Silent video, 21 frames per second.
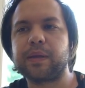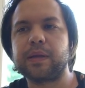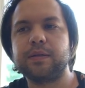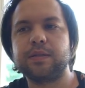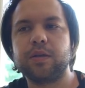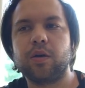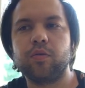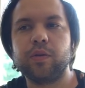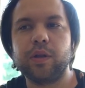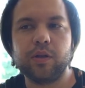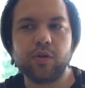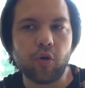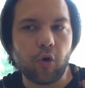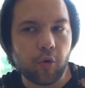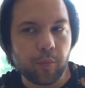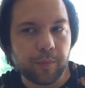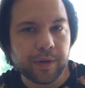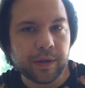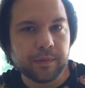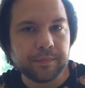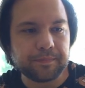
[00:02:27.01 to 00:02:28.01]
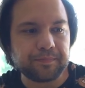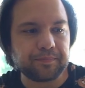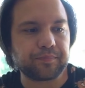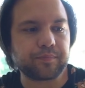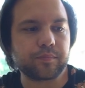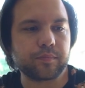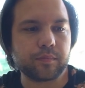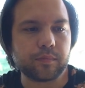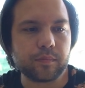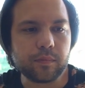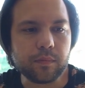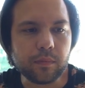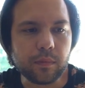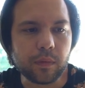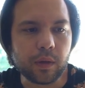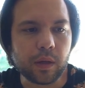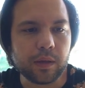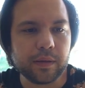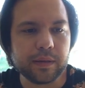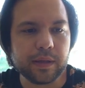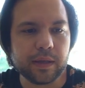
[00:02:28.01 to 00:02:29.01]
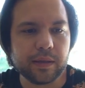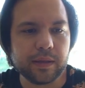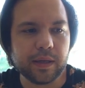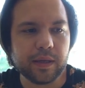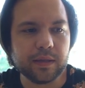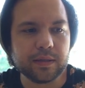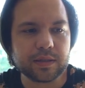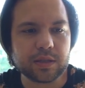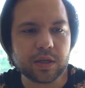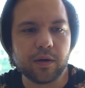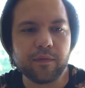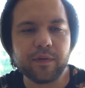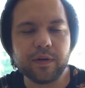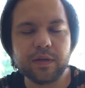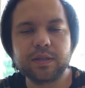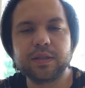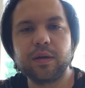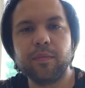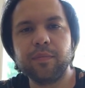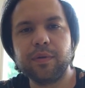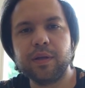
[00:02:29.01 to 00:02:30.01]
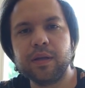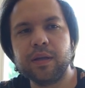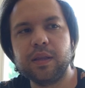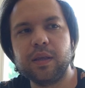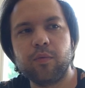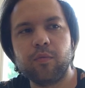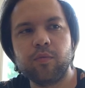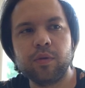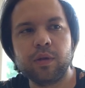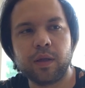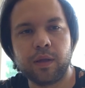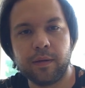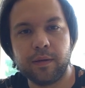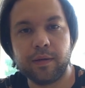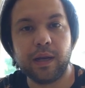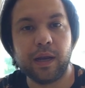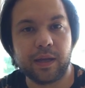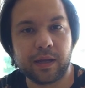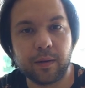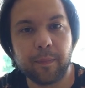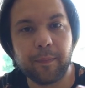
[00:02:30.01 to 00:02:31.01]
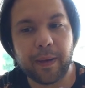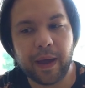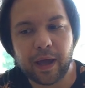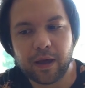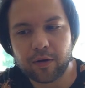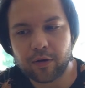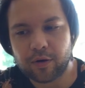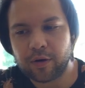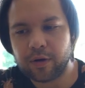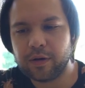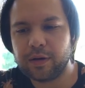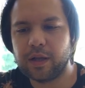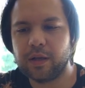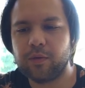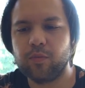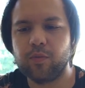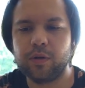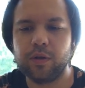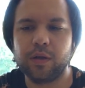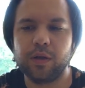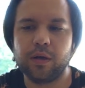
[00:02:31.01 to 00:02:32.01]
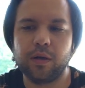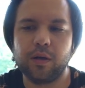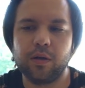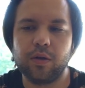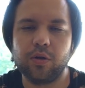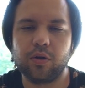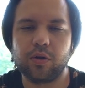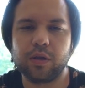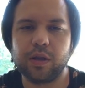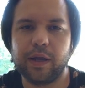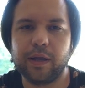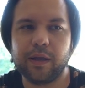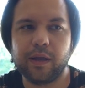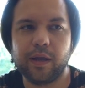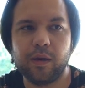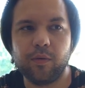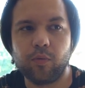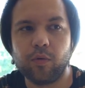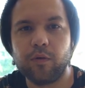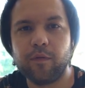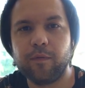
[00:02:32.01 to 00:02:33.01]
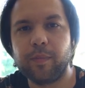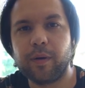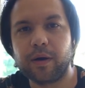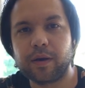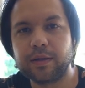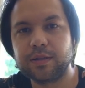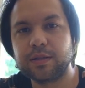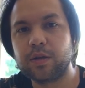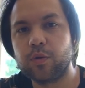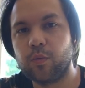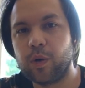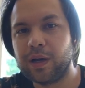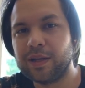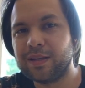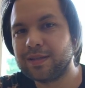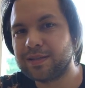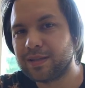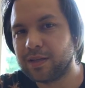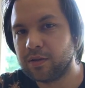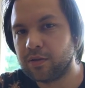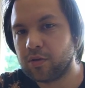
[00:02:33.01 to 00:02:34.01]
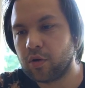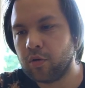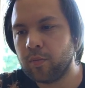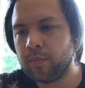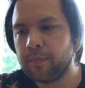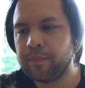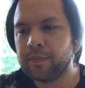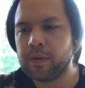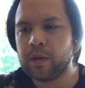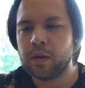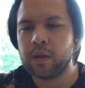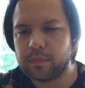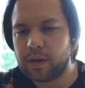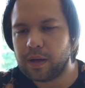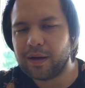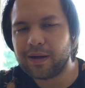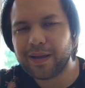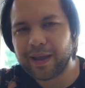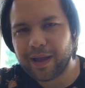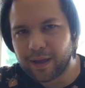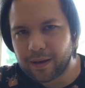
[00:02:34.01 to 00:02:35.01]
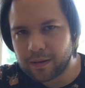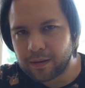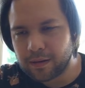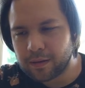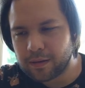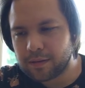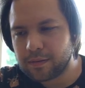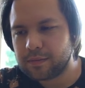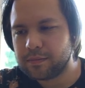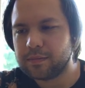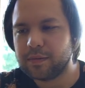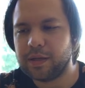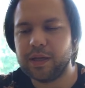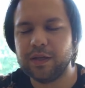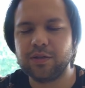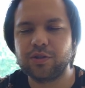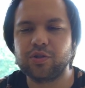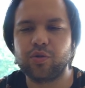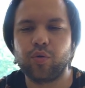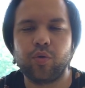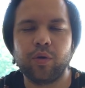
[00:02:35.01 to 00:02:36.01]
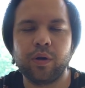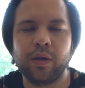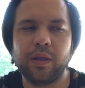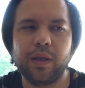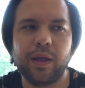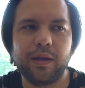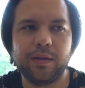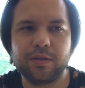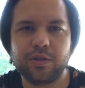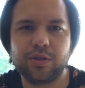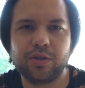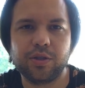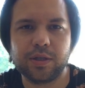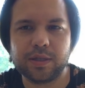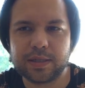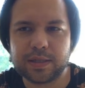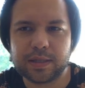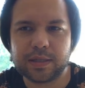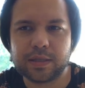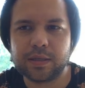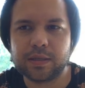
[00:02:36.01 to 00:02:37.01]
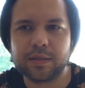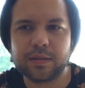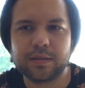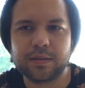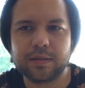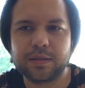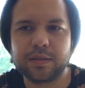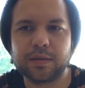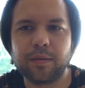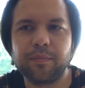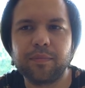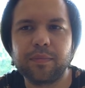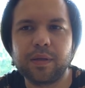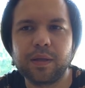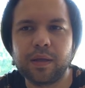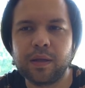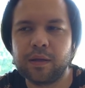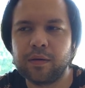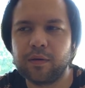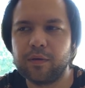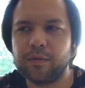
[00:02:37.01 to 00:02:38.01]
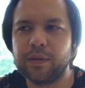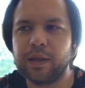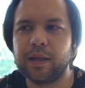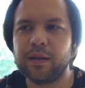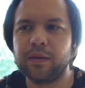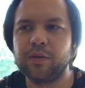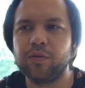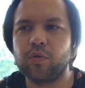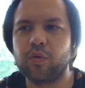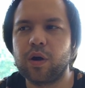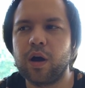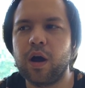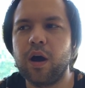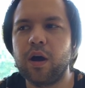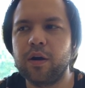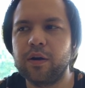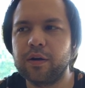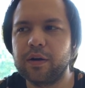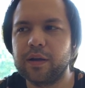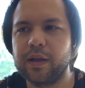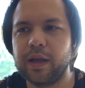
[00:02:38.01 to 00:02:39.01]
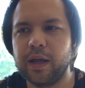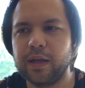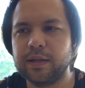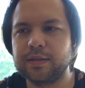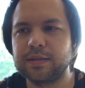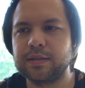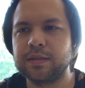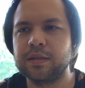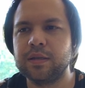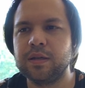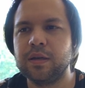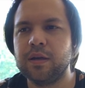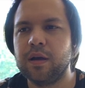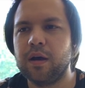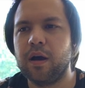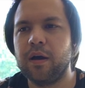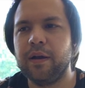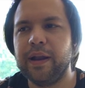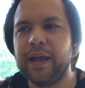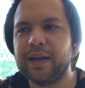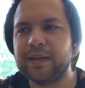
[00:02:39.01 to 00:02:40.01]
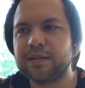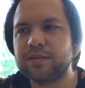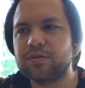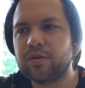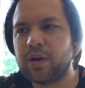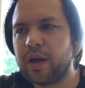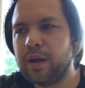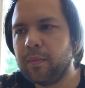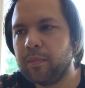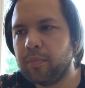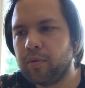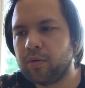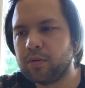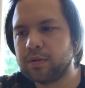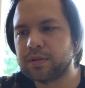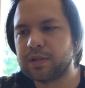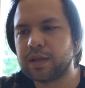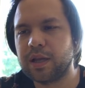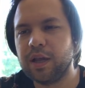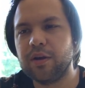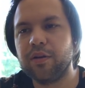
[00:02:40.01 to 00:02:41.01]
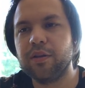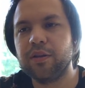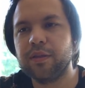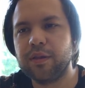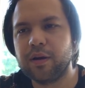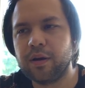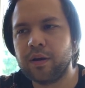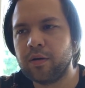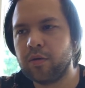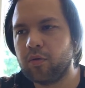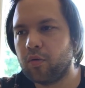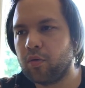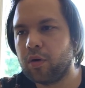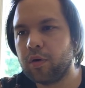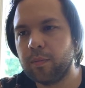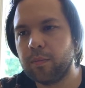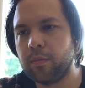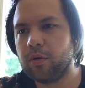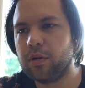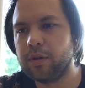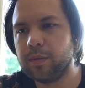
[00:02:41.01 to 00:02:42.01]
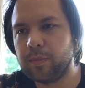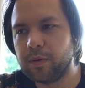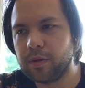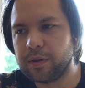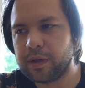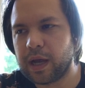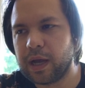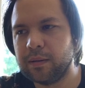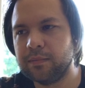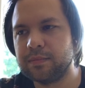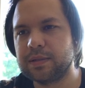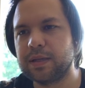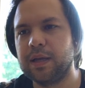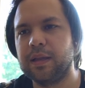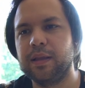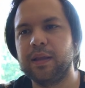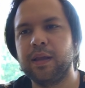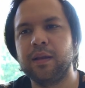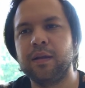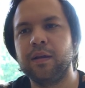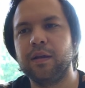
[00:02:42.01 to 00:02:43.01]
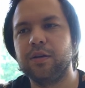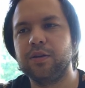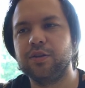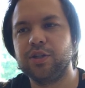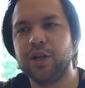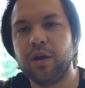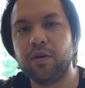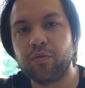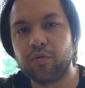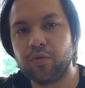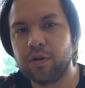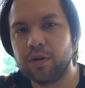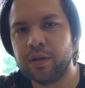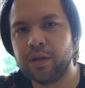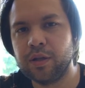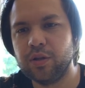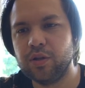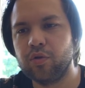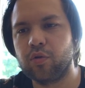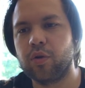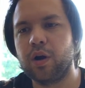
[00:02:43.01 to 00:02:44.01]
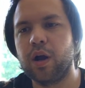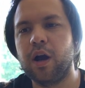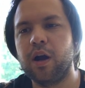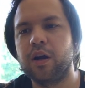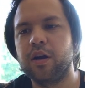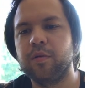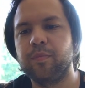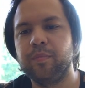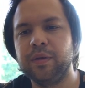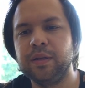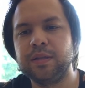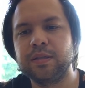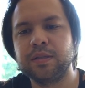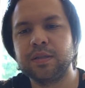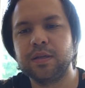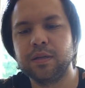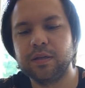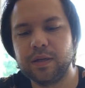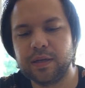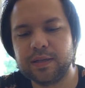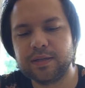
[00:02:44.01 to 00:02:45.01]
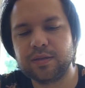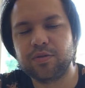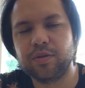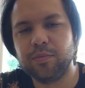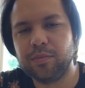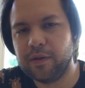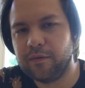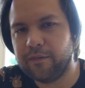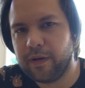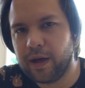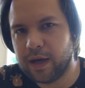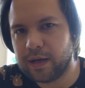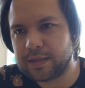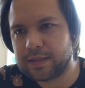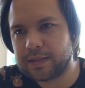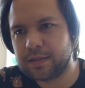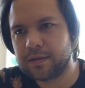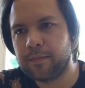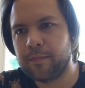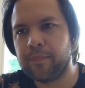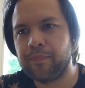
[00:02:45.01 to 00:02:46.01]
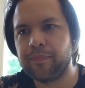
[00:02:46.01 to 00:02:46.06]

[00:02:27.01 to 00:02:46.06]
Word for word: So they told me that they discovered something that would like a pattern that would uh, look like a Wolff Parkinson White syndrome. Again, in short, that is just something that your heart gets an extra impulse here and there or multiple times, and then generally your heart beats extremely fast